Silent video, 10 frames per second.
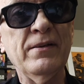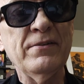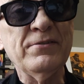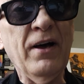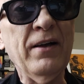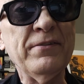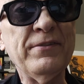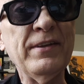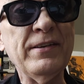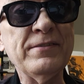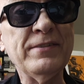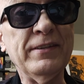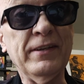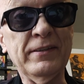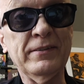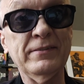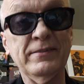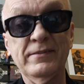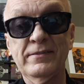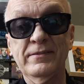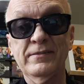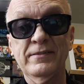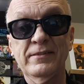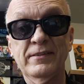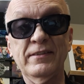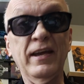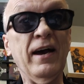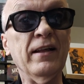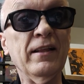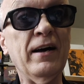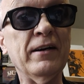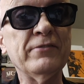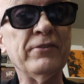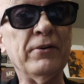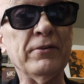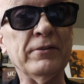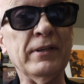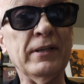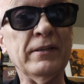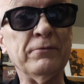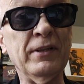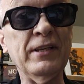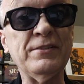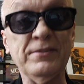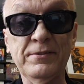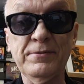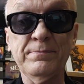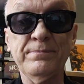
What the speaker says: Saw this in a catalog for releases.